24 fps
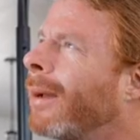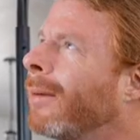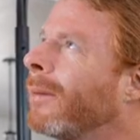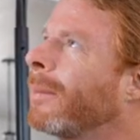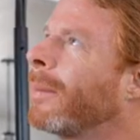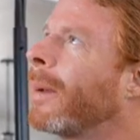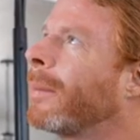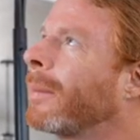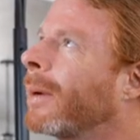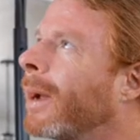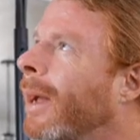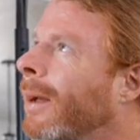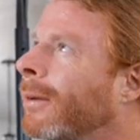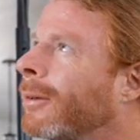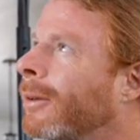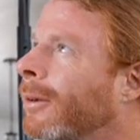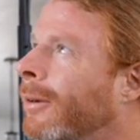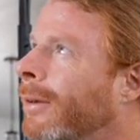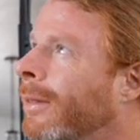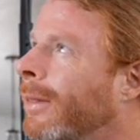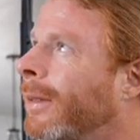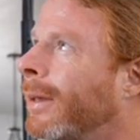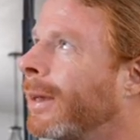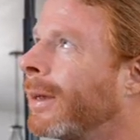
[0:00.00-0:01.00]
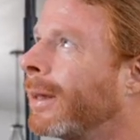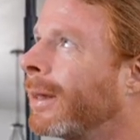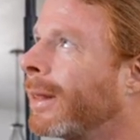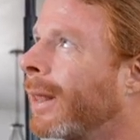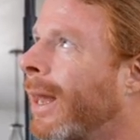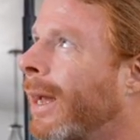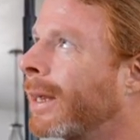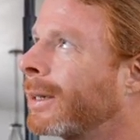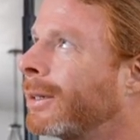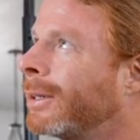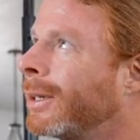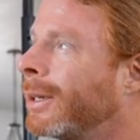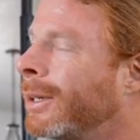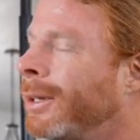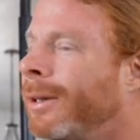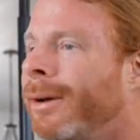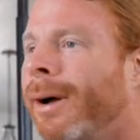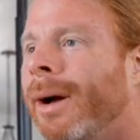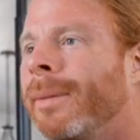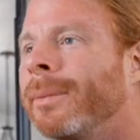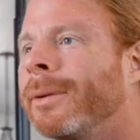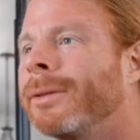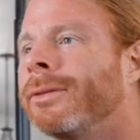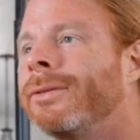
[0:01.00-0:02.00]
I remember how during the election you
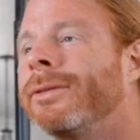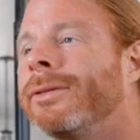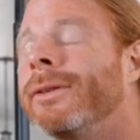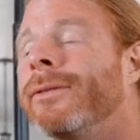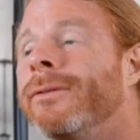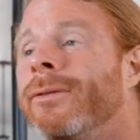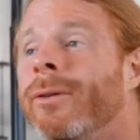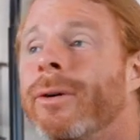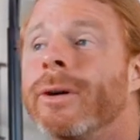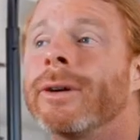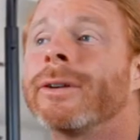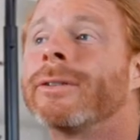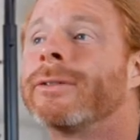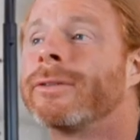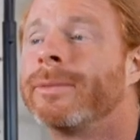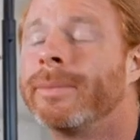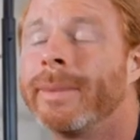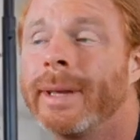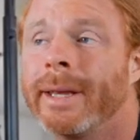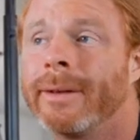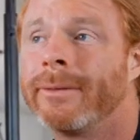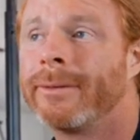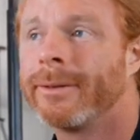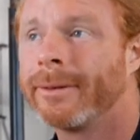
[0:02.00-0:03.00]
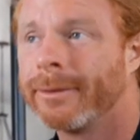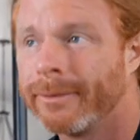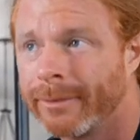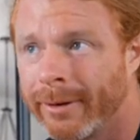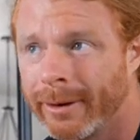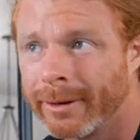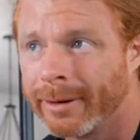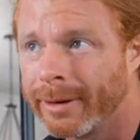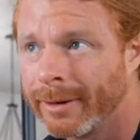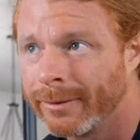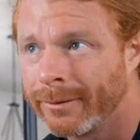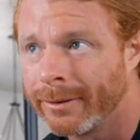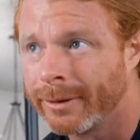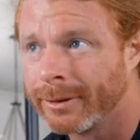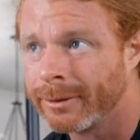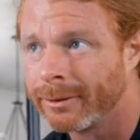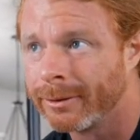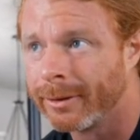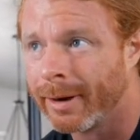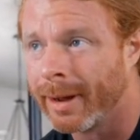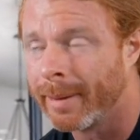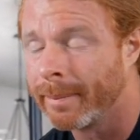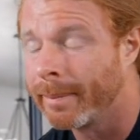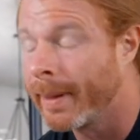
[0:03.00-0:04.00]
almost divorced me for voting for
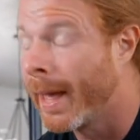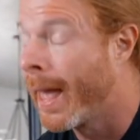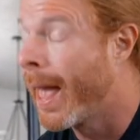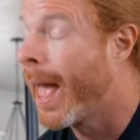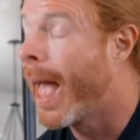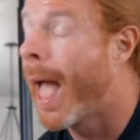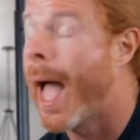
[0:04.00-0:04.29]
Trump.